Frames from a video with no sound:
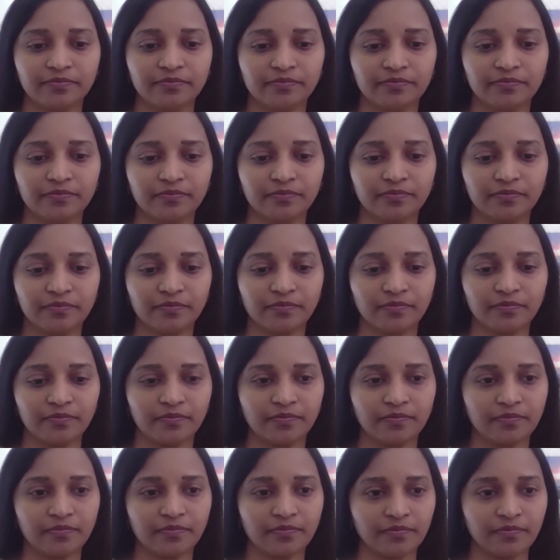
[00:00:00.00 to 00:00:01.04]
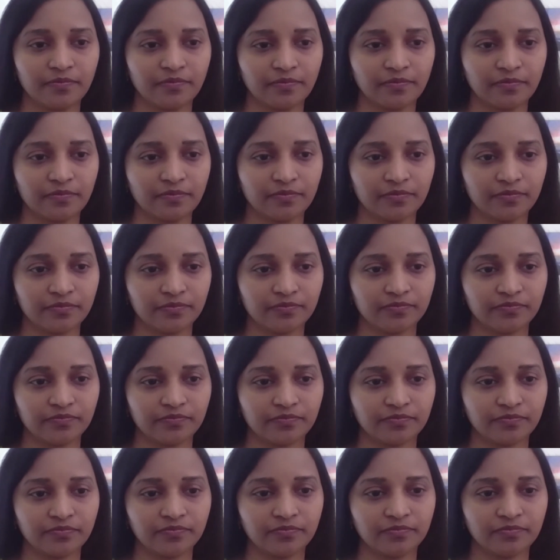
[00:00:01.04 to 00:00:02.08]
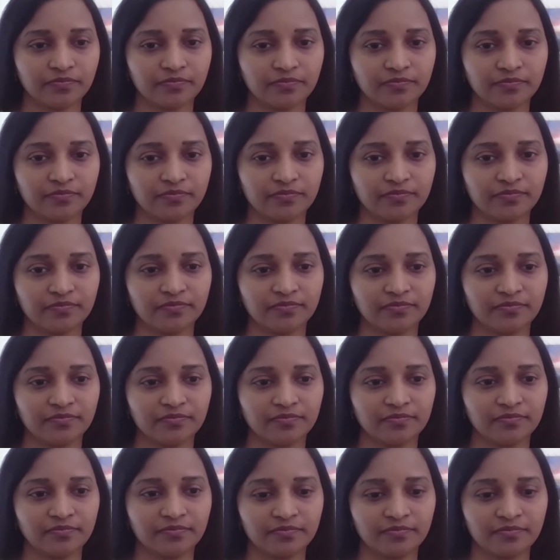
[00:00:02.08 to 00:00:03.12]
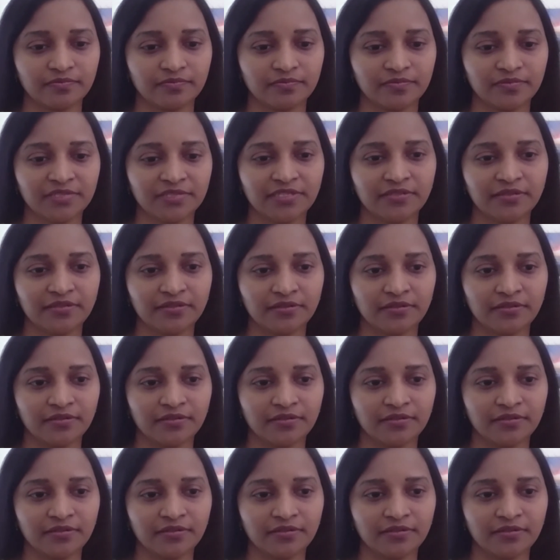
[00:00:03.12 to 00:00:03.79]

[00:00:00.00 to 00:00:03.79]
(silence)